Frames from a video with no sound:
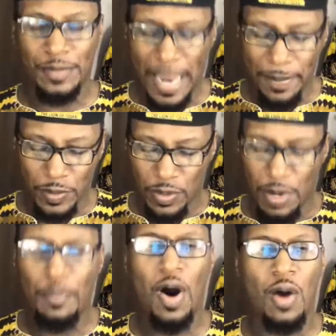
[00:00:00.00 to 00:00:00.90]
Chapter
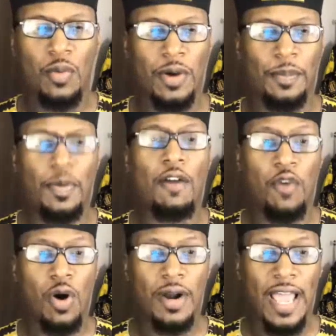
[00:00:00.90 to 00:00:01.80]
1, Part what? Part
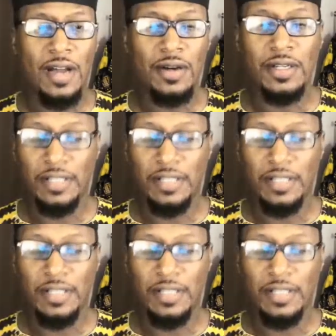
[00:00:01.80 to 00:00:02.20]
4 now?